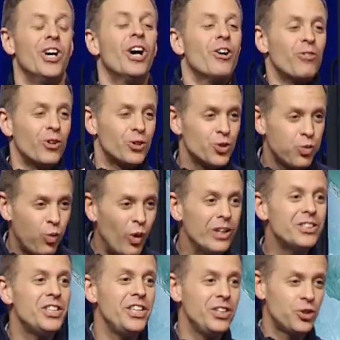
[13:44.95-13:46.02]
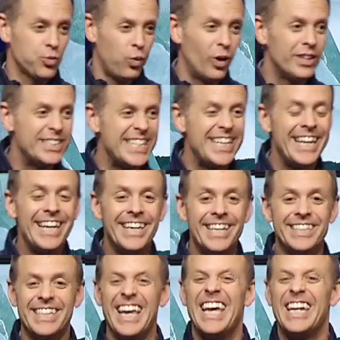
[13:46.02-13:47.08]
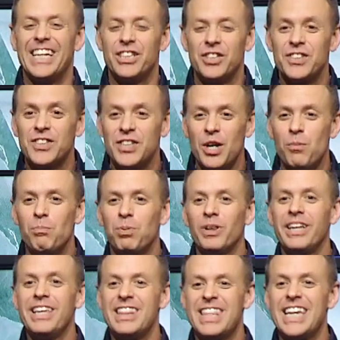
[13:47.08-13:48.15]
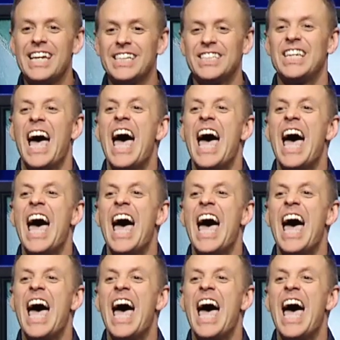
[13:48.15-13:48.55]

for 2020 is, and it's simply this